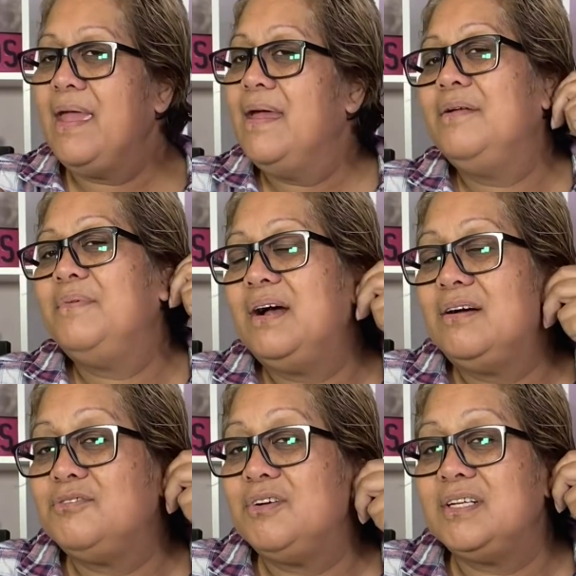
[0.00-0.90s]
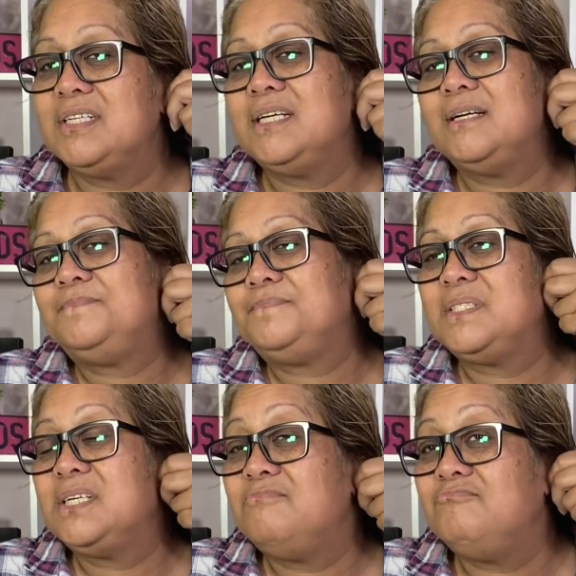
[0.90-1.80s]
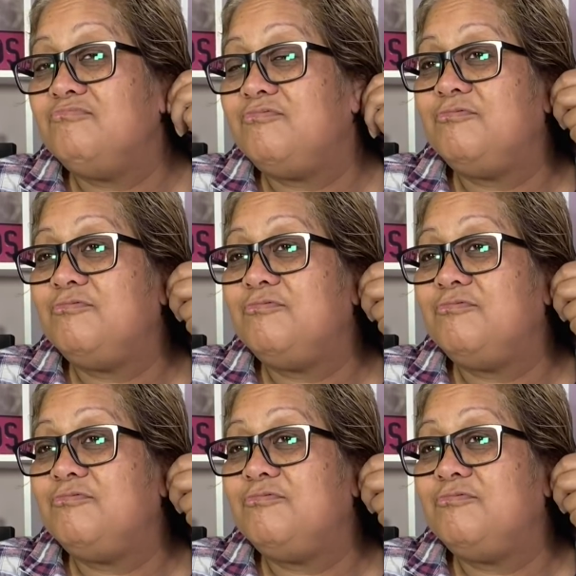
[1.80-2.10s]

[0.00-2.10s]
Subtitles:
Anyway, I do it this here. So I'm